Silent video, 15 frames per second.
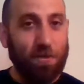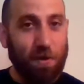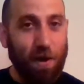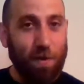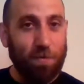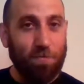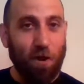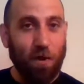
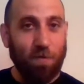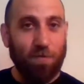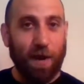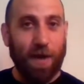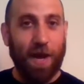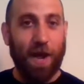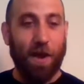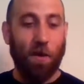run
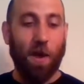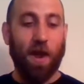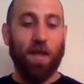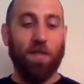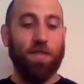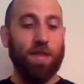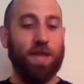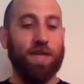right now, and I
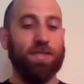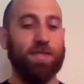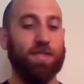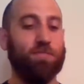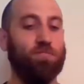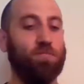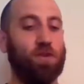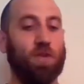think he's
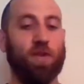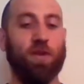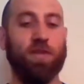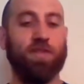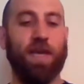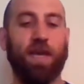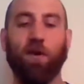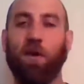really going to
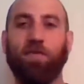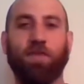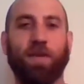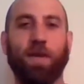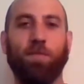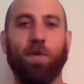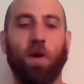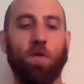take off and
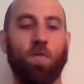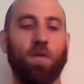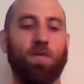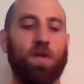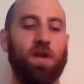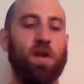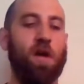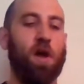keep going with
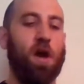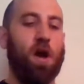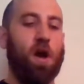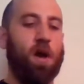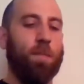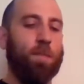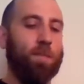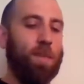it.
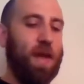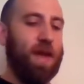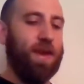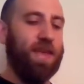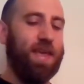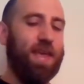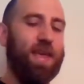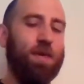And
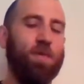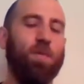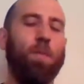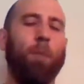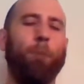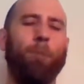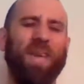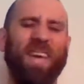he
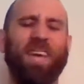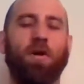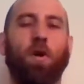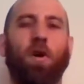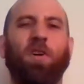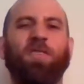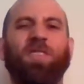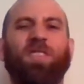beat
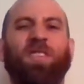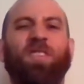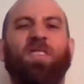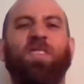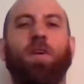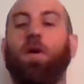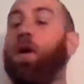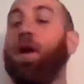
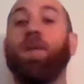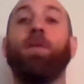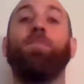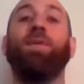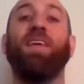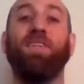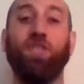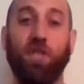
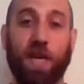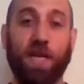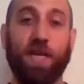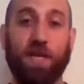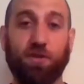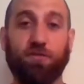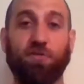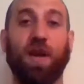
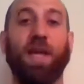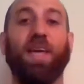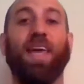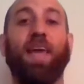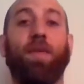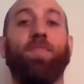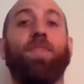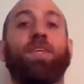JD Drake
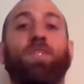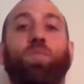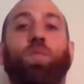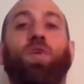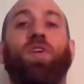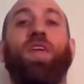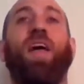in this one,